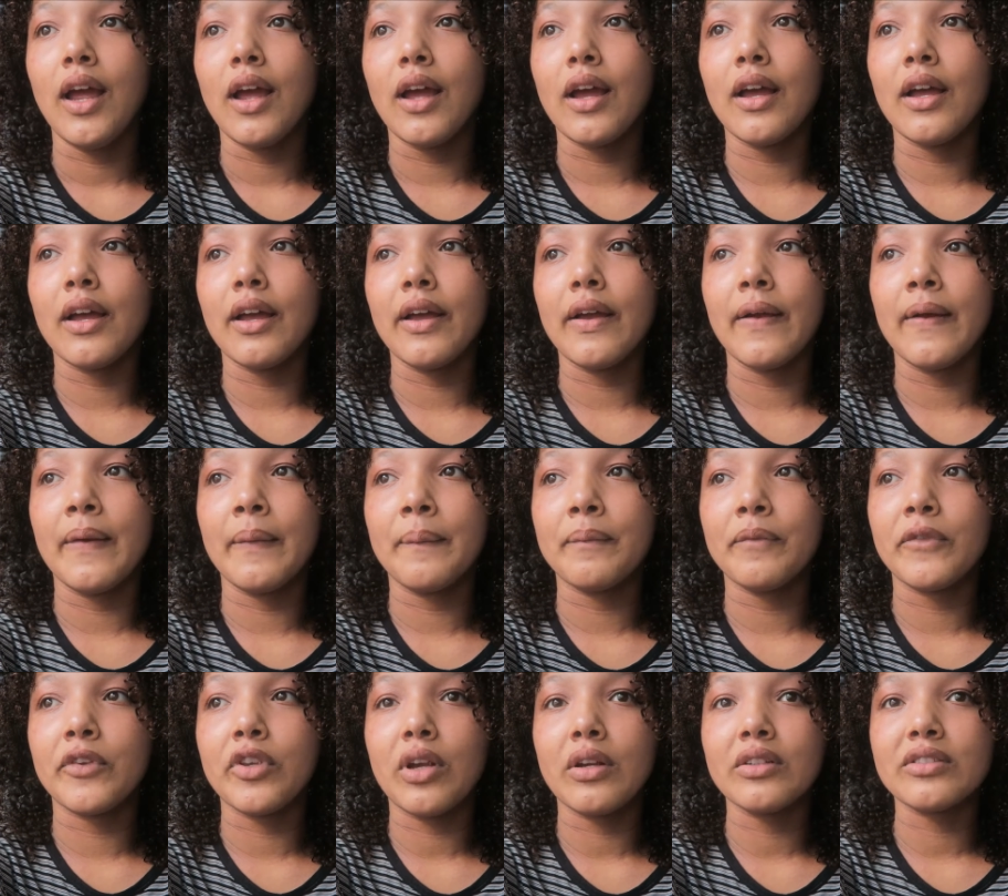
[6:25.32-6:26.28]

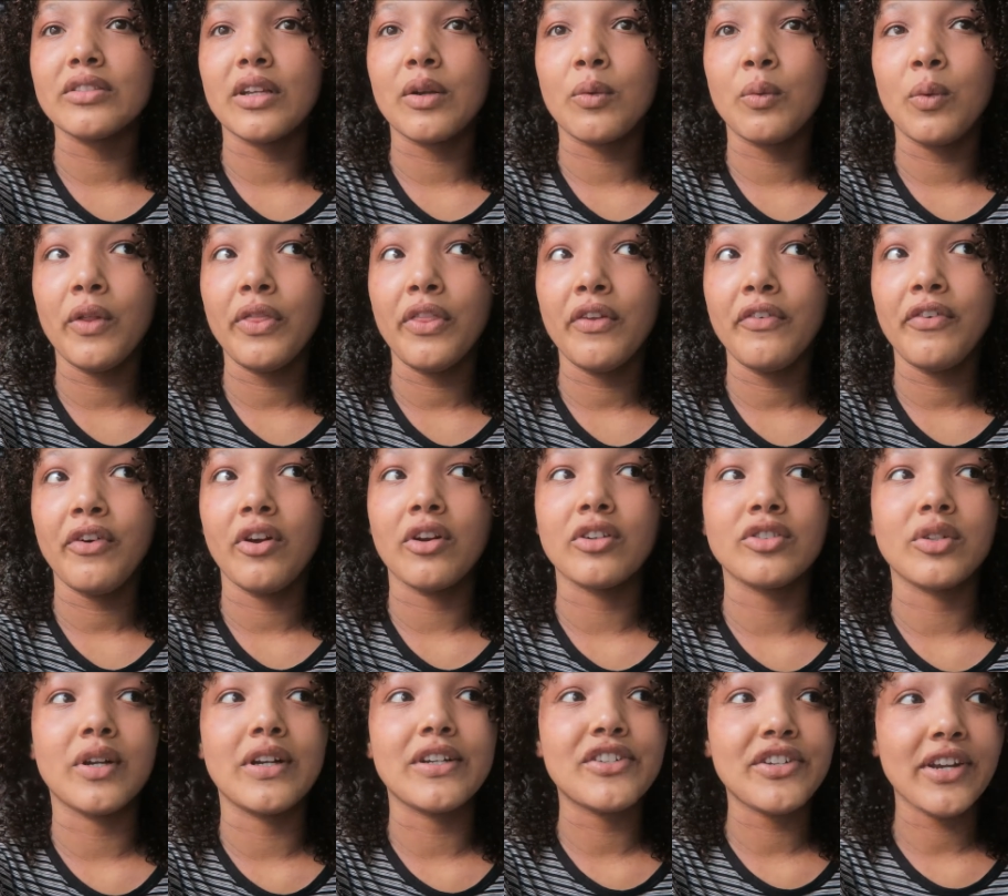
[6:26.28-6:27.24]
Um, so I was like, what the
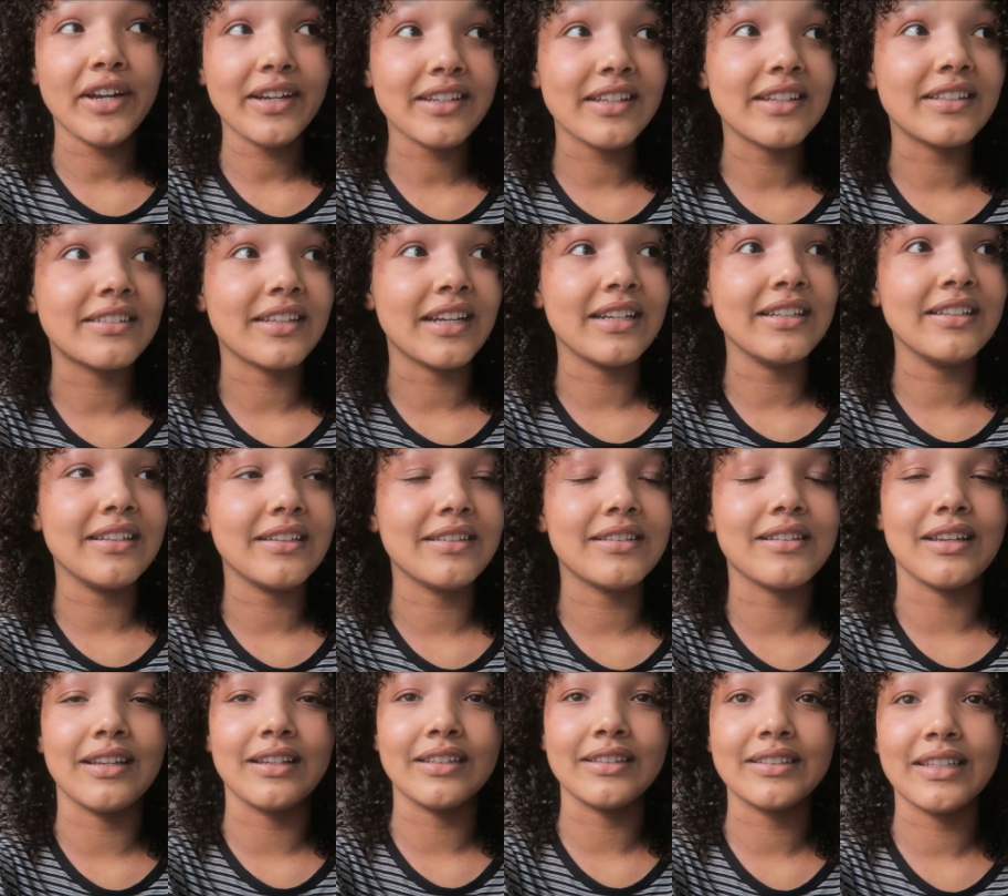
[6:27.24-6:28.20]
fuck? So I checked the
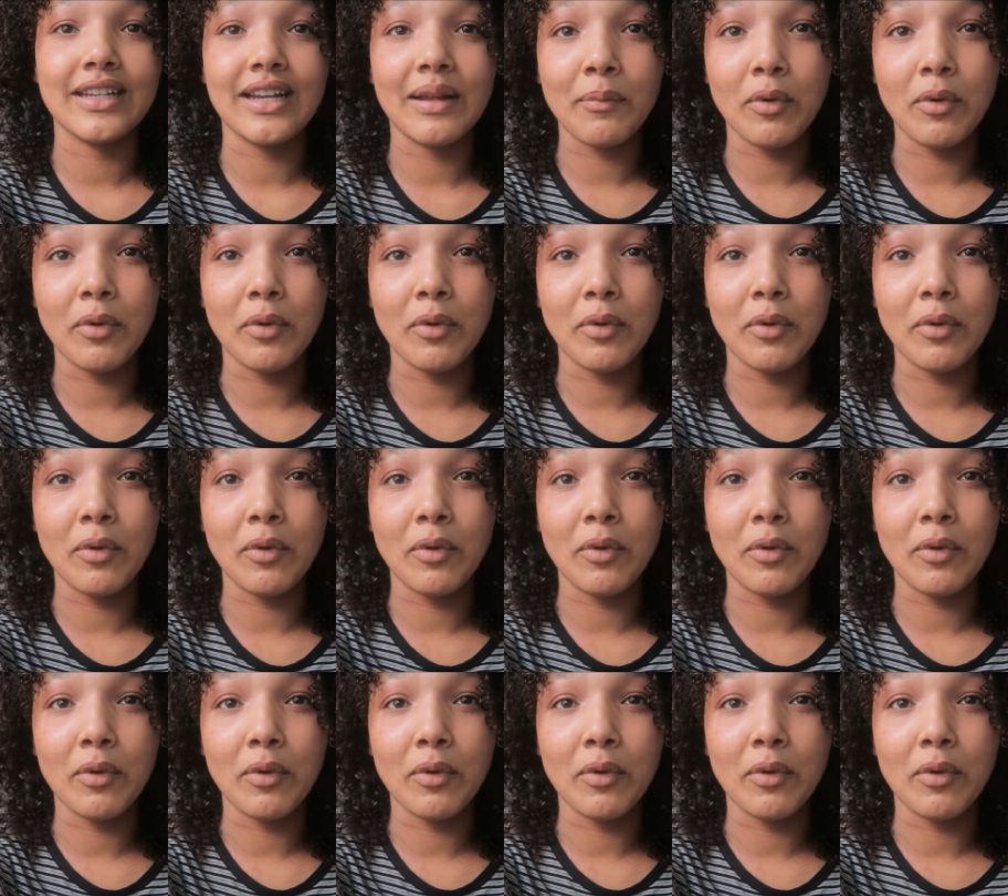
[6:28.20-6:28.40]
attendance list and